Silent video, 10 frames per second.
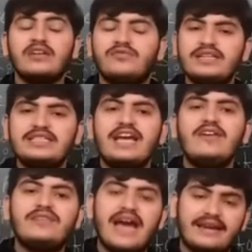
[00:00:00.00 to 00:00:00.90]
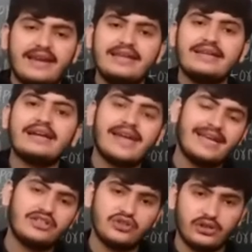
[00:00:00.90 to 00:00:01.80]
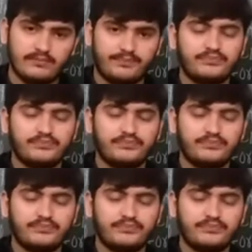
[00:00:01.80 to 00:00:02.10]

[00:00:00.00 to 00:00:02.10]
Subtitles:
which have direct connection.